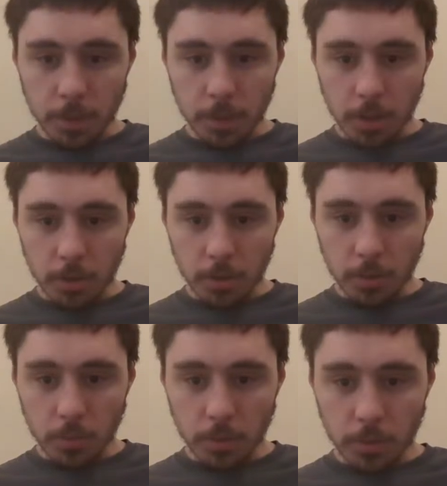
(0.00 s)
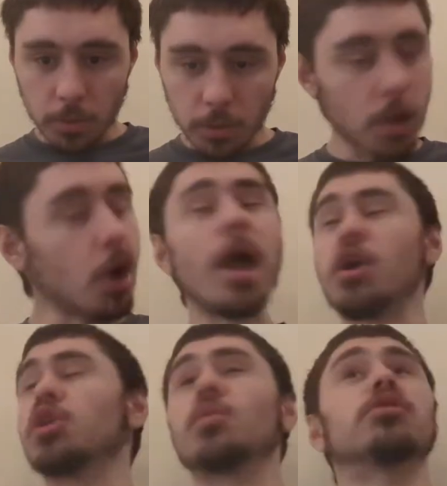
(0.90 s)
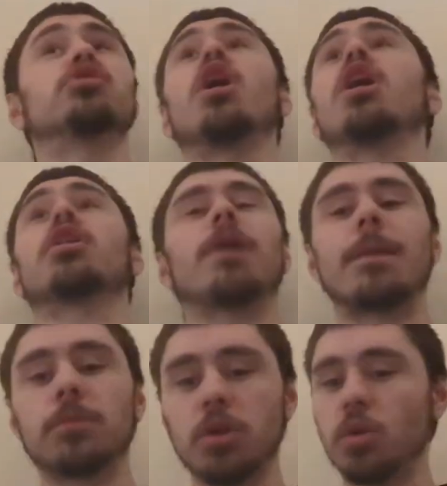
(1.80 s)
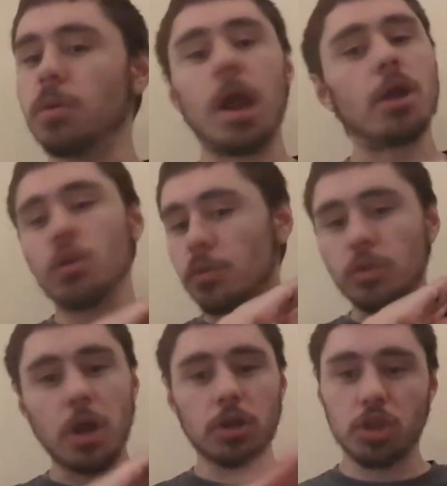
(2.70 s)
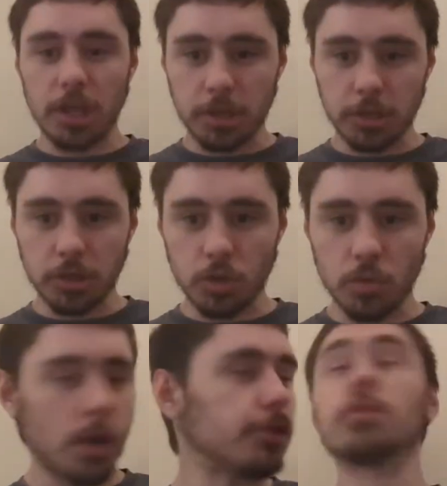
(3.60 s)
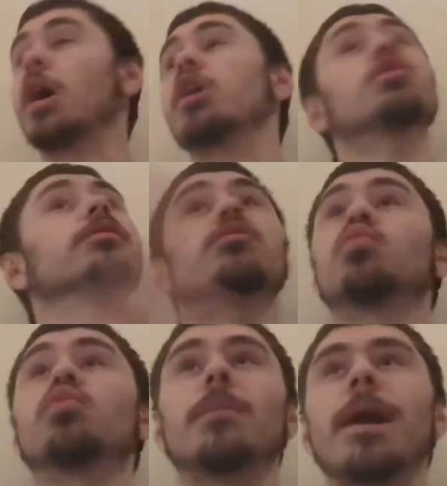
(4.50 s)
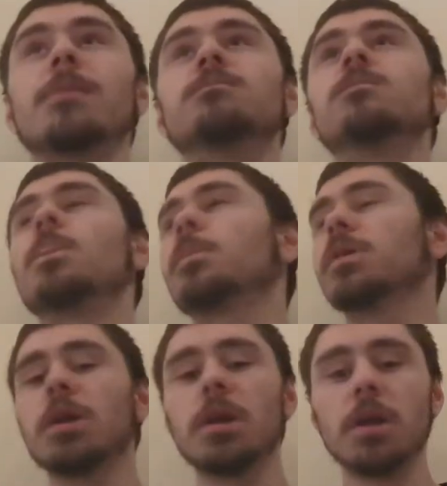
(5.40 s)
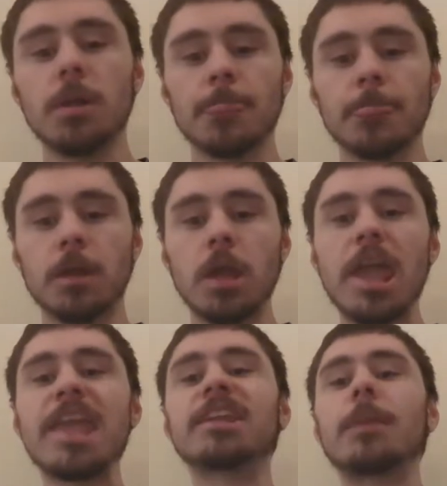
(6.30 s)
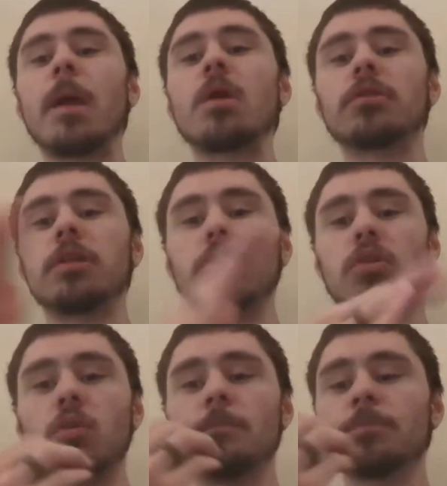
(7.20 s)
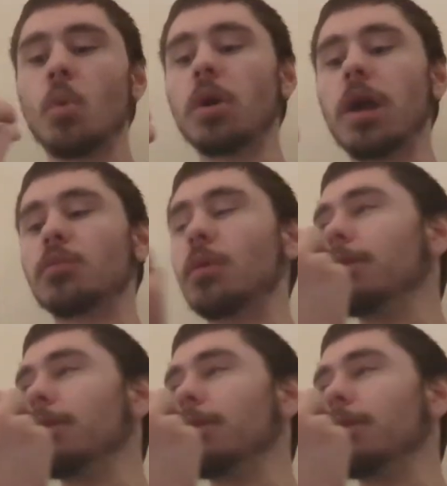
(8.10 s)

Oh, I heard it was dog crap too. I heard it was dog shit too. I heard it was real bad. In comparison to cause what's his name left, didn't he?